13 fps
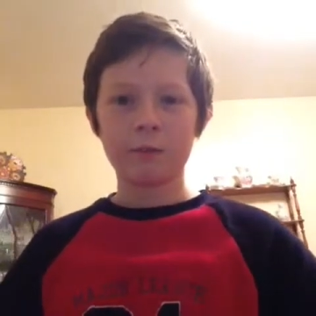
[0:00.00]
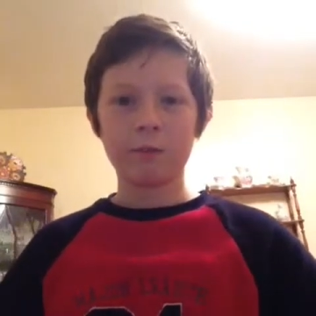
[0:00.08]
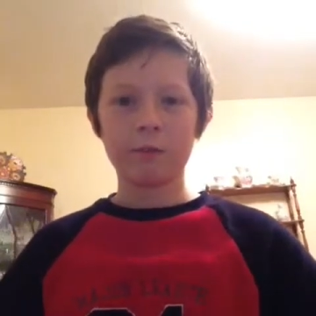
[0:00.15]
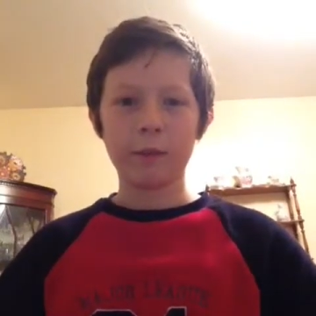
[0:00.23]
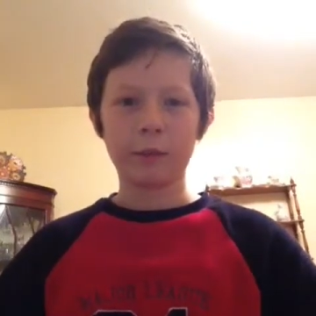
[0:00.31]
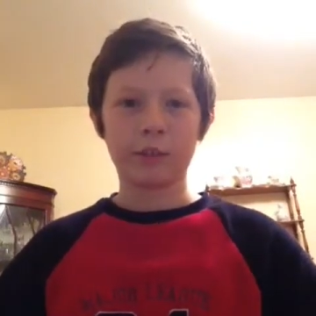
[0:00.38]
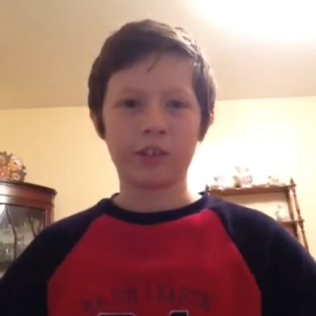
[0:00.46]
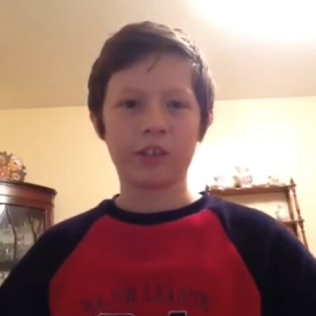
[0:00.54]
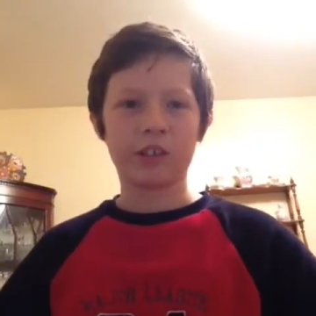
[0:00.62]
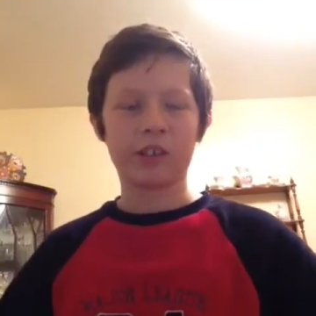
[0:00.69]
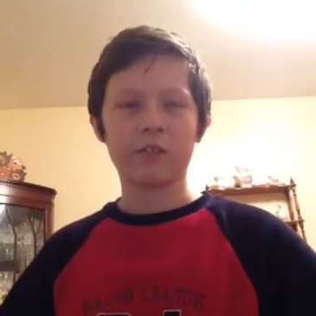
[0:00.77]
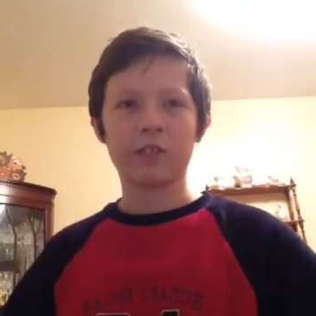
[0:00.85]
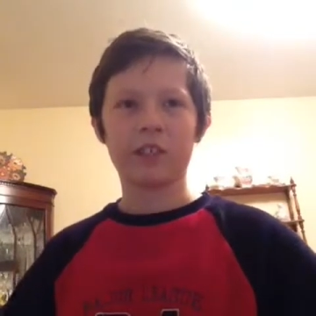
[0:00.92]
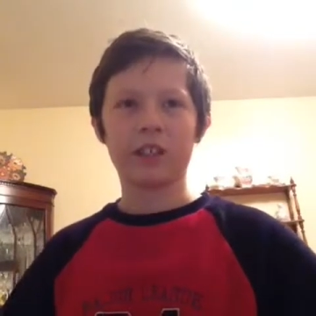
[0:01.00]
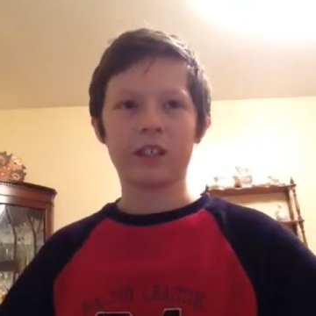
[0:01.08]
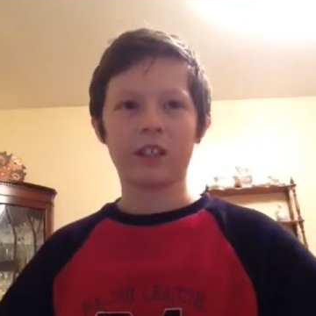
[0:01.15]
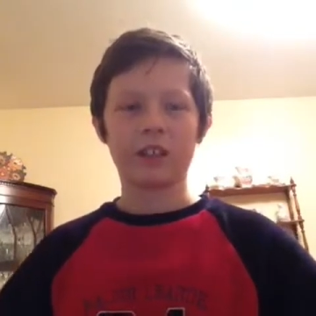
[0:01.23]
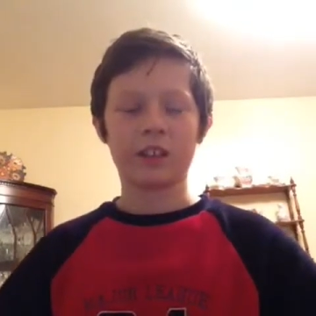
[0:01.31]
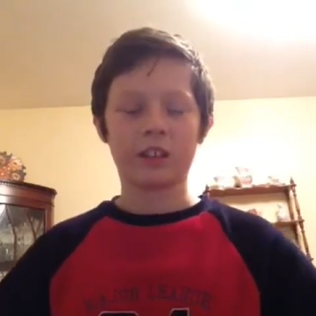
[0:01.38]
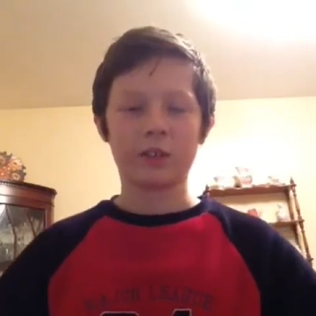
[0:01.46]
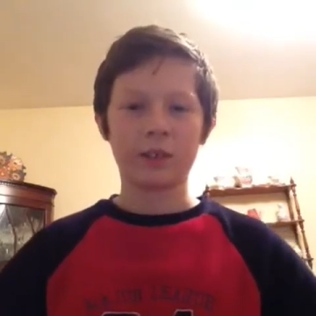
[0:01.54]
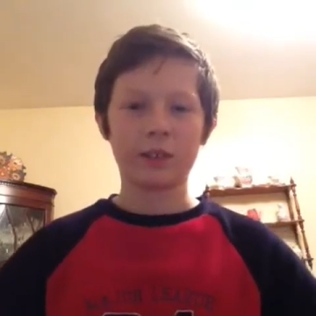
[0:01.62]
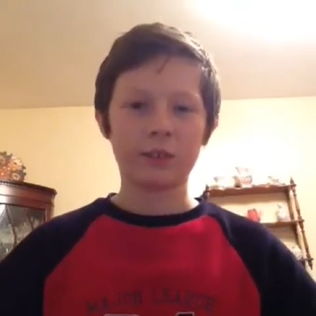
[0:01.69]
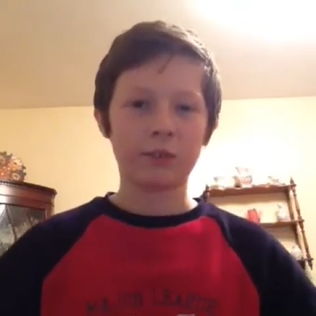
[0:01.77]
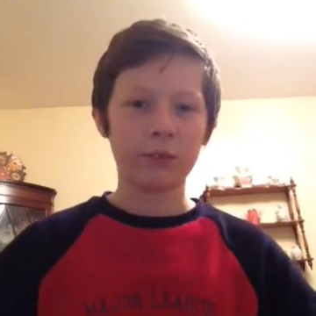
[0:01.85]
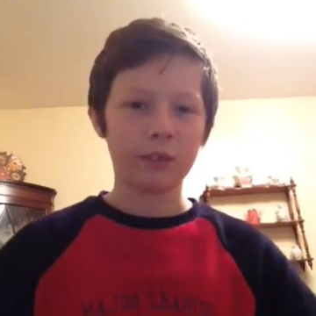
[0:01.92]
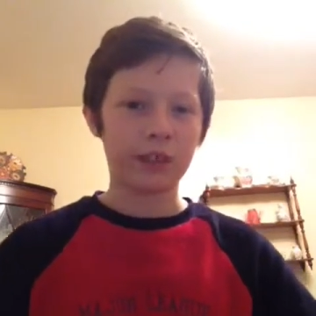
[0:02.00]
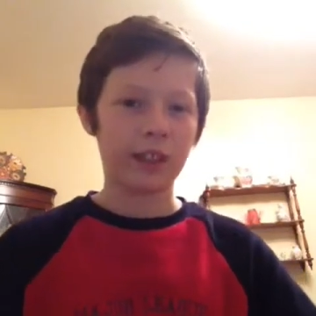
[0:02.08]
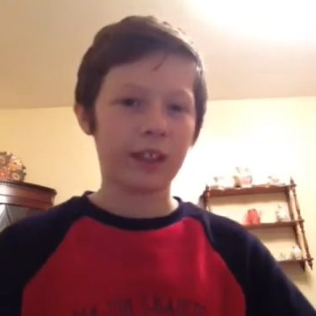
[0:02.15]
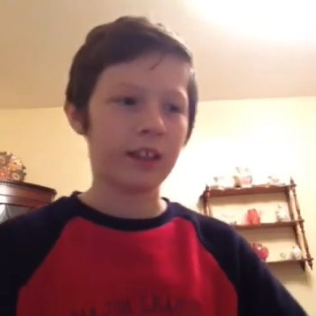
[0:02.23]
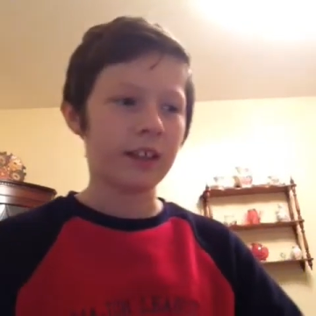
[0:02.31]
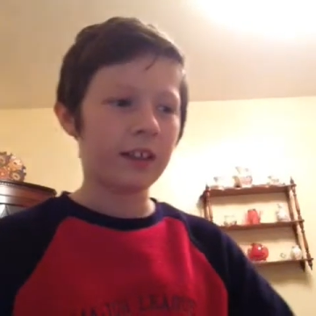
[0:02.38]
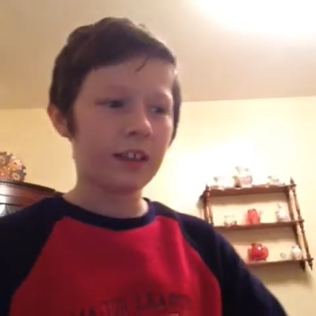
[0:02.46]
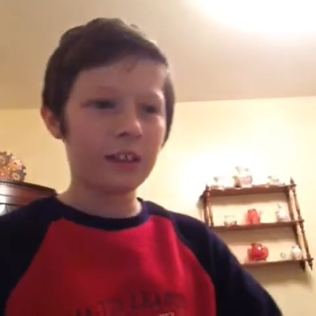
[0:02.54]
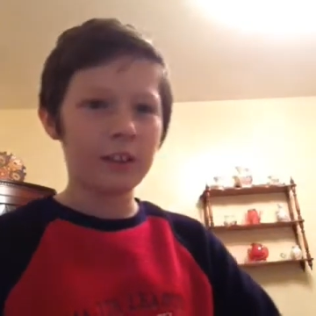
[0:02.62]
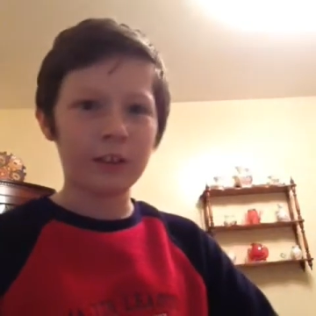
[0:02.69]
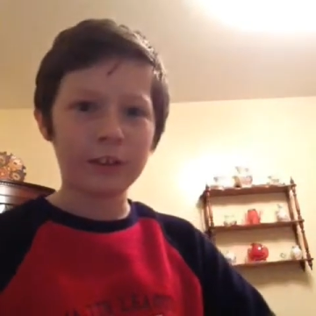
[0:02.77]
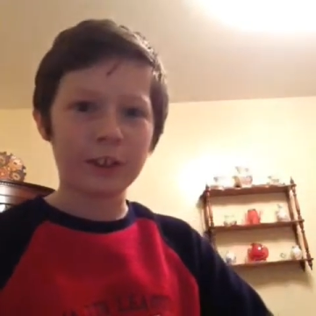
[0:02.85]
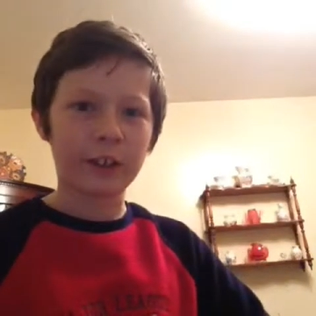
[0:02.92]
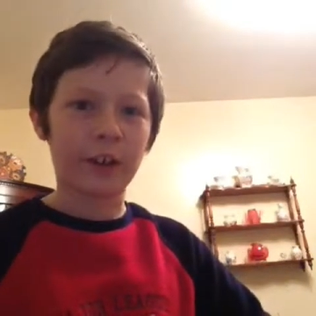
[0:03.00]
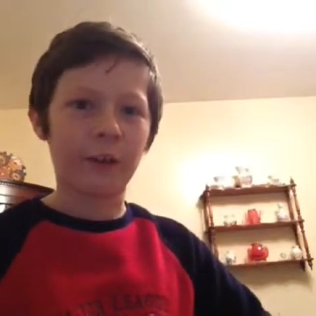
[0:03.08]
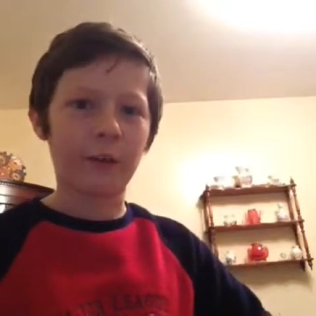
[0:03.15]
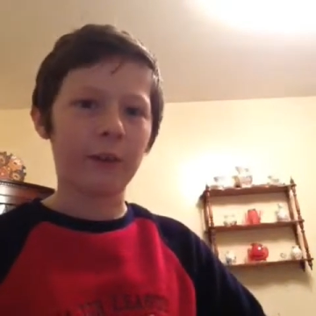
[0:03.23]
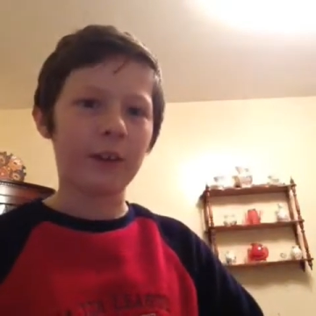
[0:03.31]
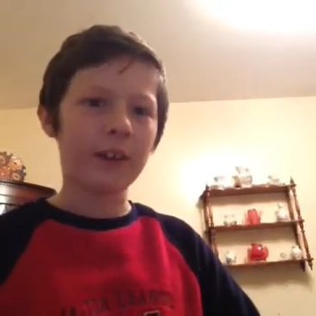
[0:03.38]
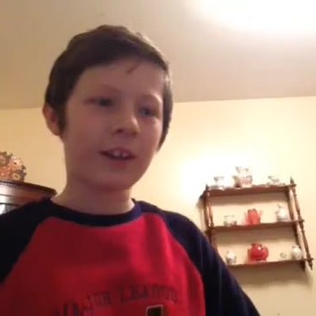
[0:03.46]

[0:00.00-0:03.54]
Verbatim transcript: February 17th, 2014. Long ago.